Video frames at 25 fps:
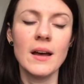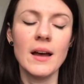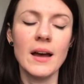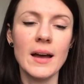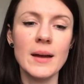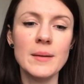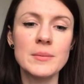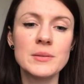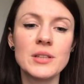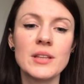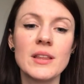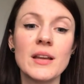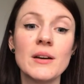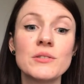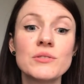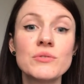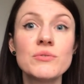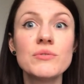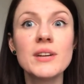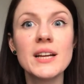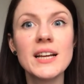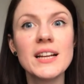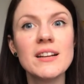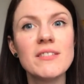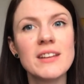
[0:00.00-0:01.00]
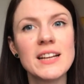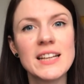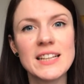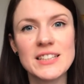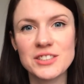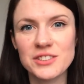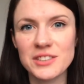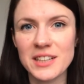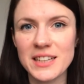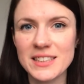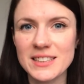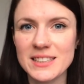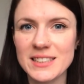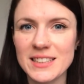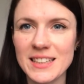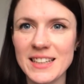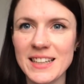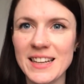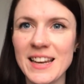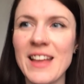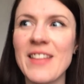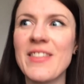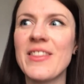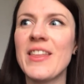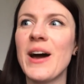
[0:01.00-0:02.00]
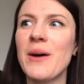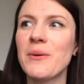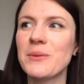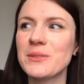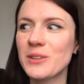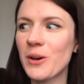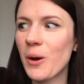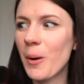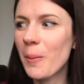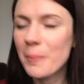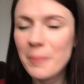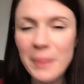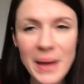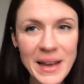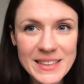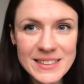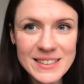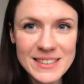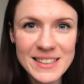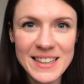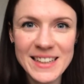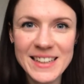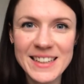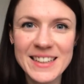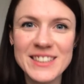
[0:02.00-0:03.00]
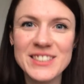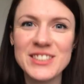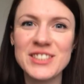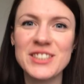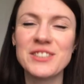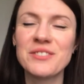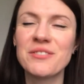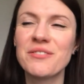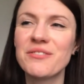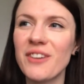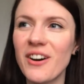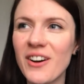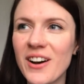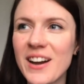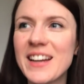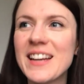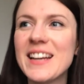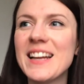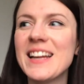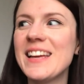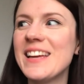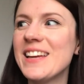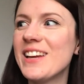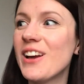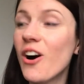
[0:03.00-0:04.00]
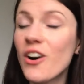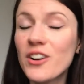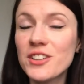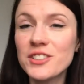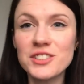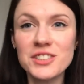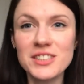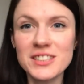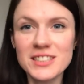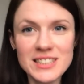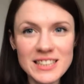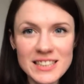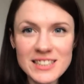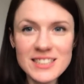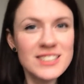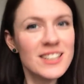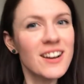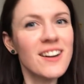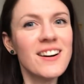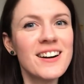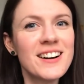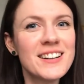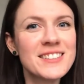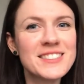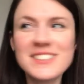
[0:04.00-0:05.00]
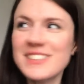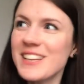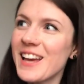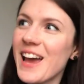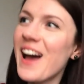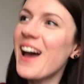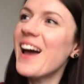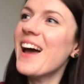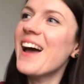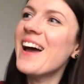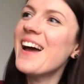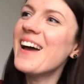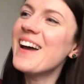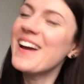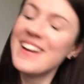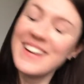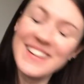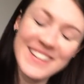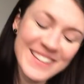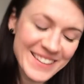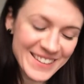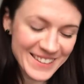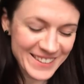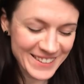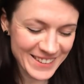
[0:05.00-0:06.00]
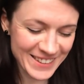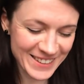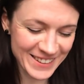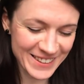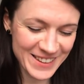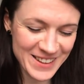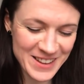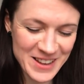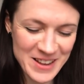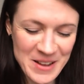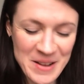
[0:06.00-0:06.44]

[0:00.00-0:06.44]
Um, so that was really, really interesting. That was our Betty. She's finally gone. She's discharged. Yay!